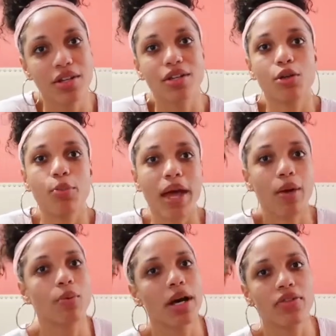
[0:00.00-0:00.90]
You pay
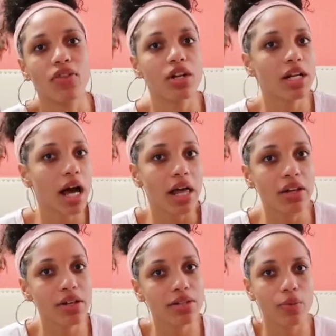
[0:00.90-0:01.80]
what,
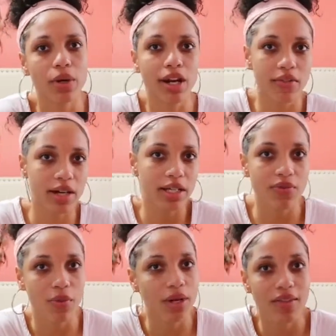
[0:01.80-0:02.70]
$30 or whatever it is
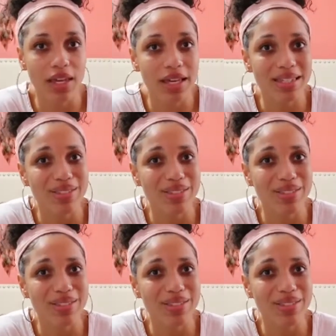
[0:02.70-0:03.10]
for one of these,